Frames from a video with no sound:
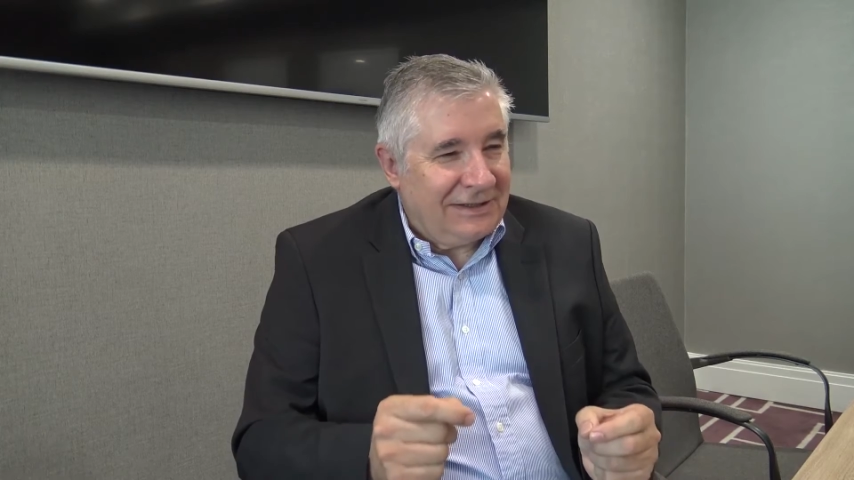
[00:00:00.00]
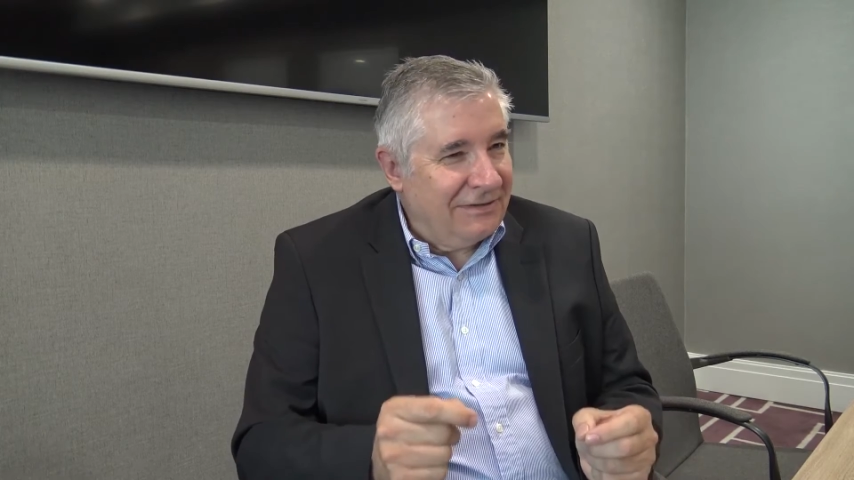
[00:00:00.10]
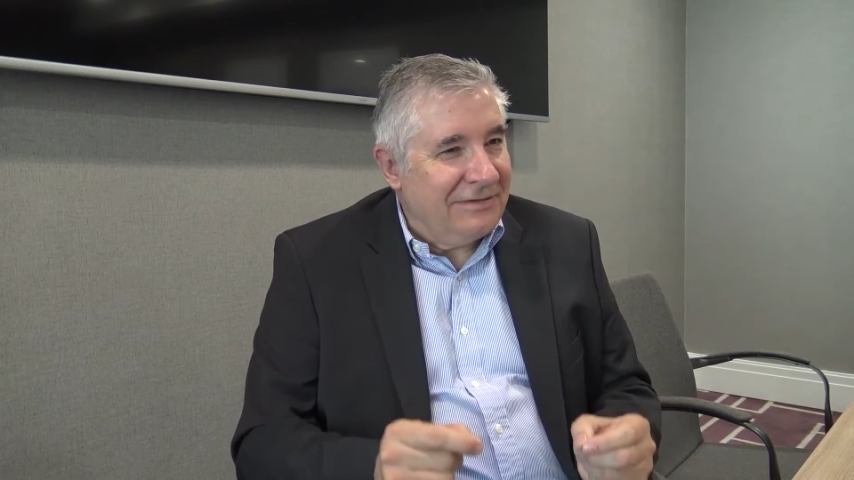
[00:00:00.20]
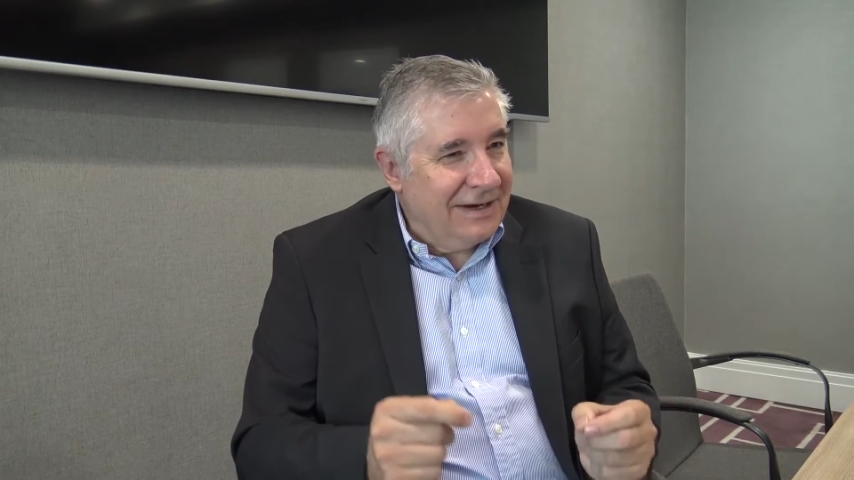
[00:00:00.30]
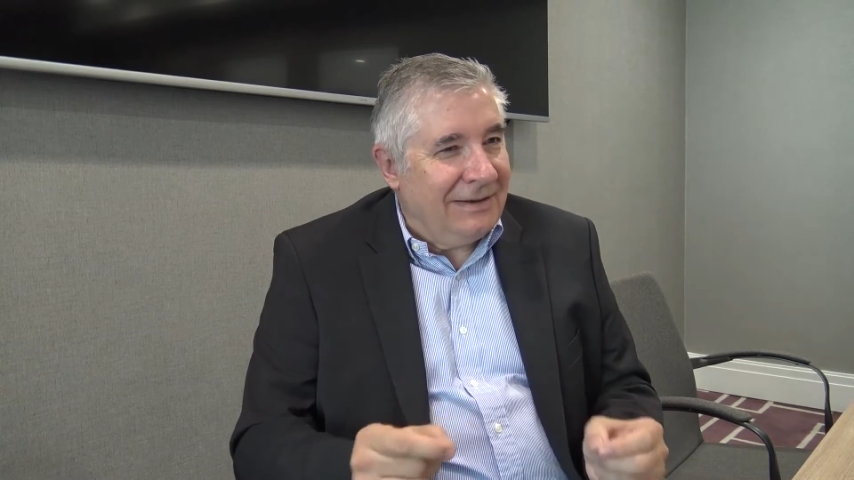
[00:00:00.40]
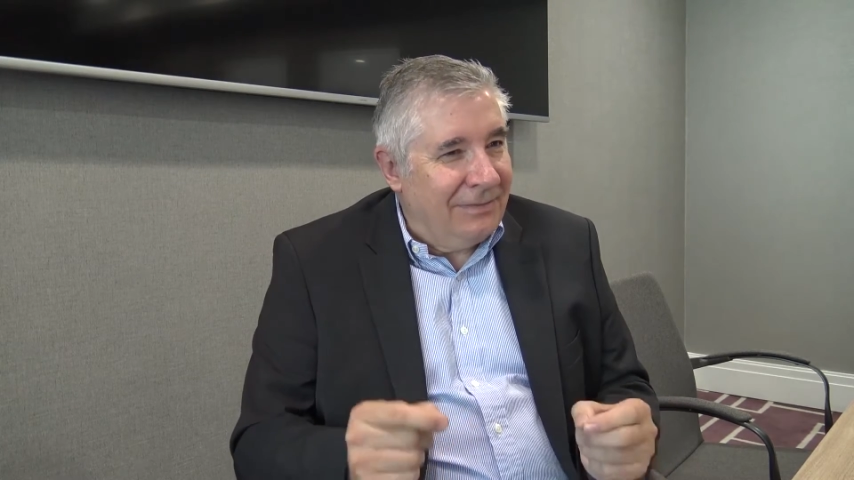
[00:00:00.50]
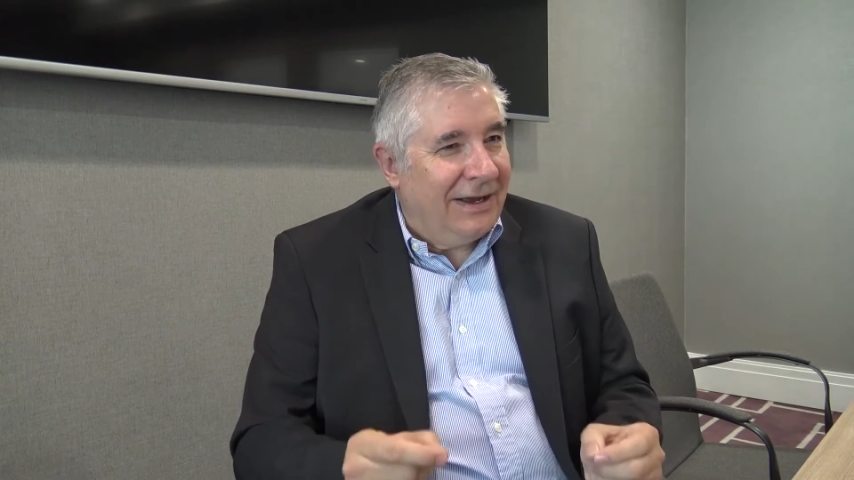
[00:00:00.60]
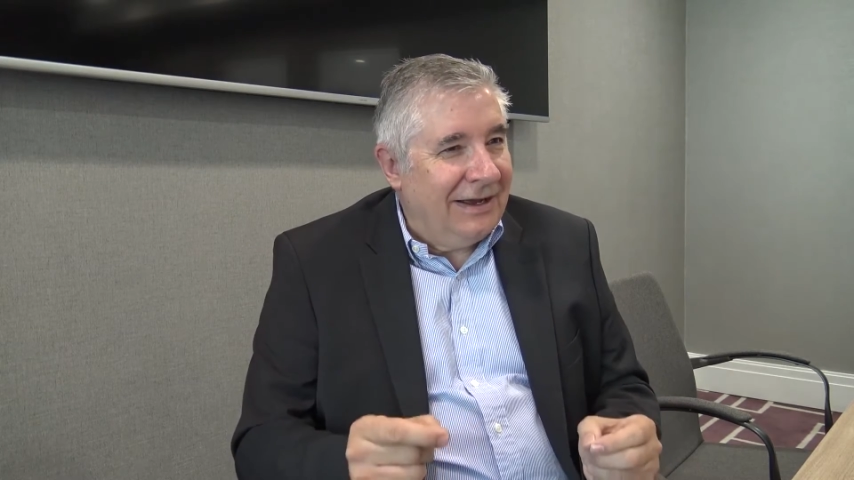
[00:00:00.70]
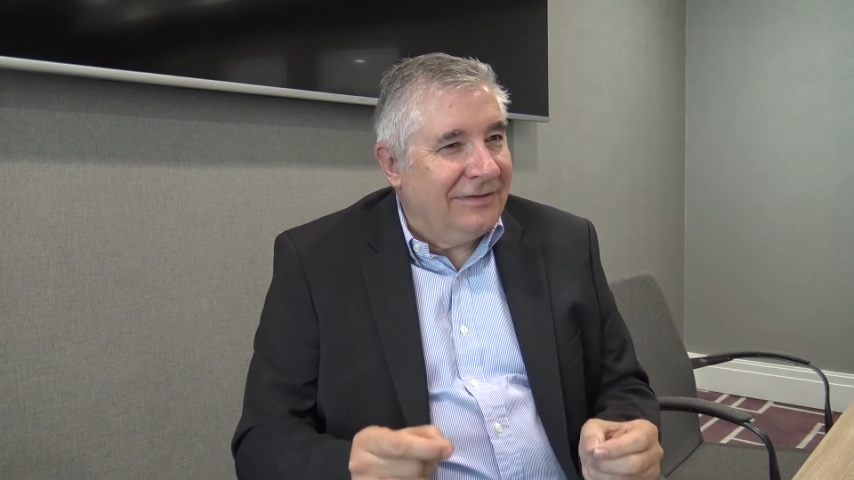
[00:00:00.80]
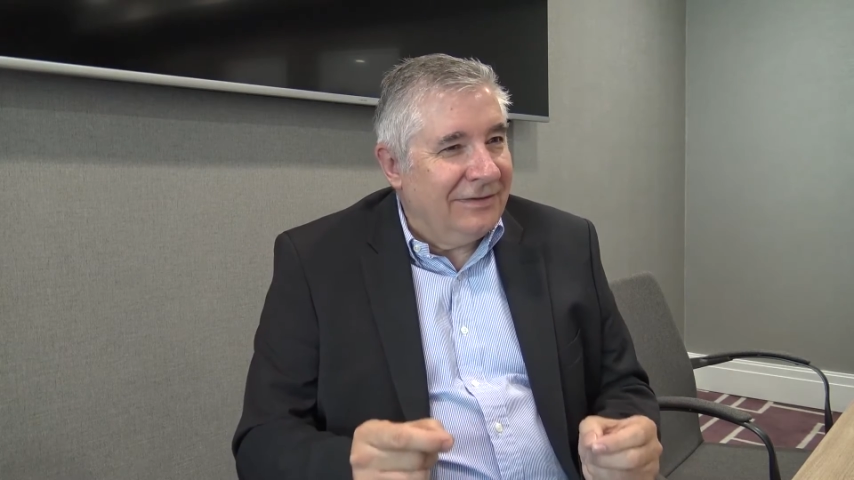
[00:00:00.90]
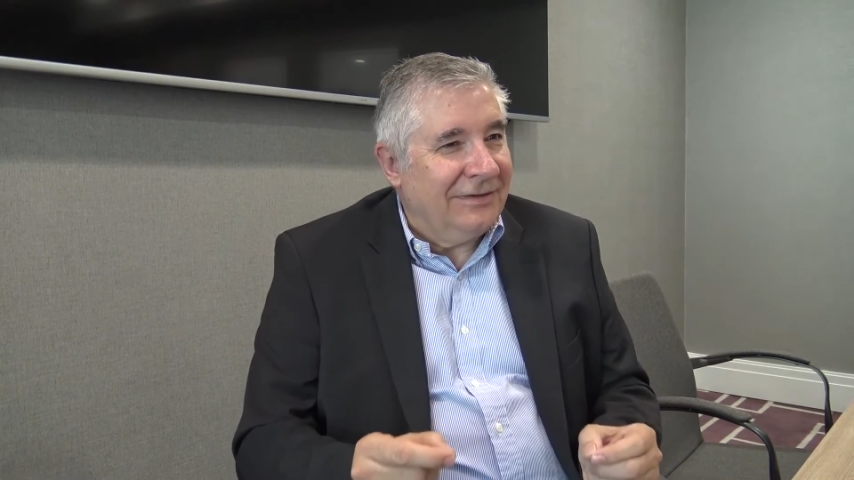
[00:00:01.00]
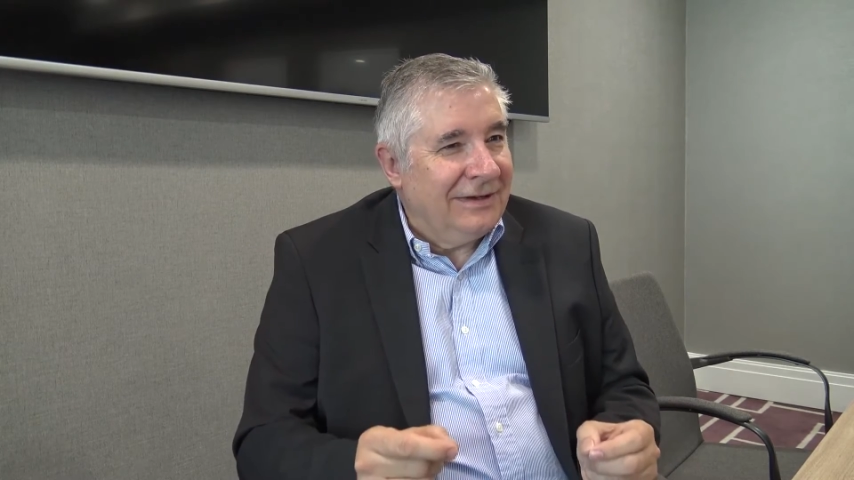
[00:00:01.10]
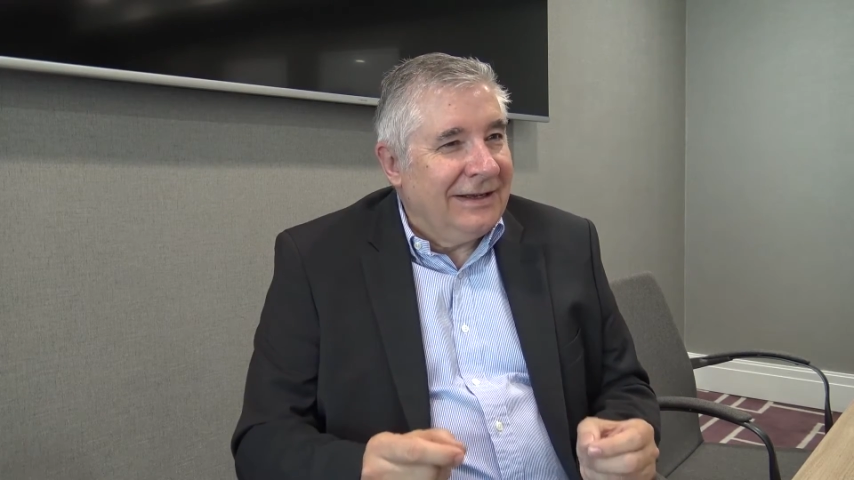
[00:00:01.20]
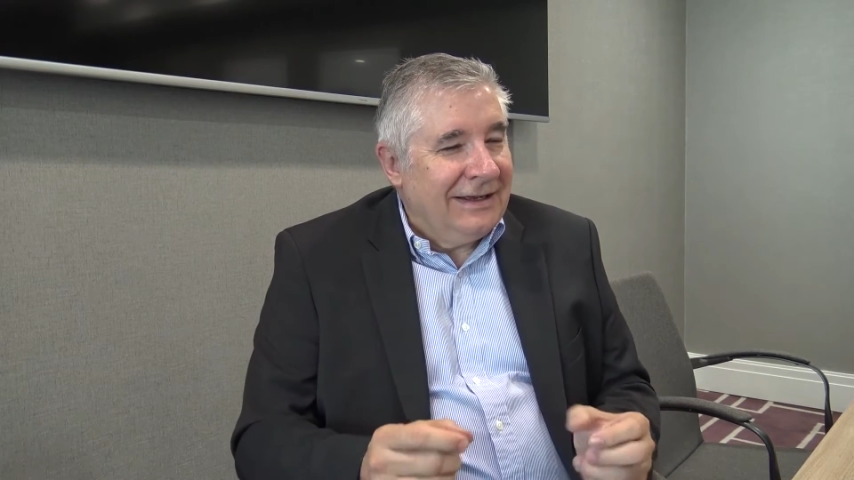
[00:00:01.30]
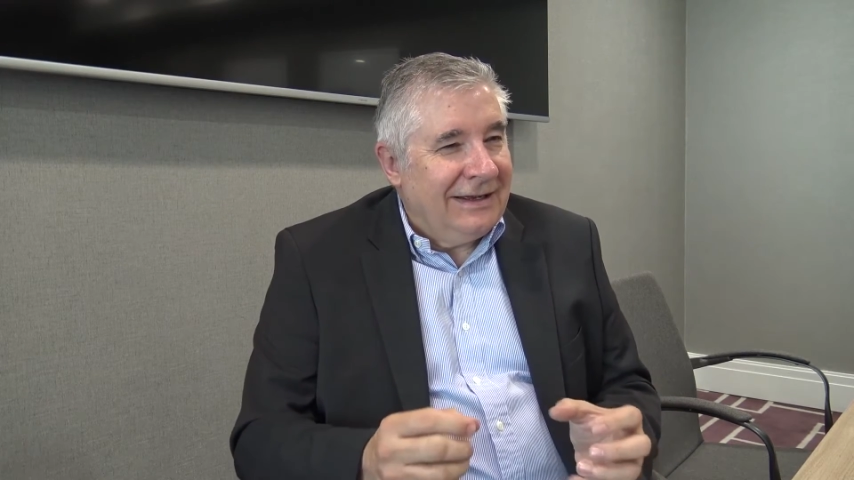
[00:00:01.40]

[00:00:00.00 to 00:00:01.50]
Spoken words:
that's a really powerful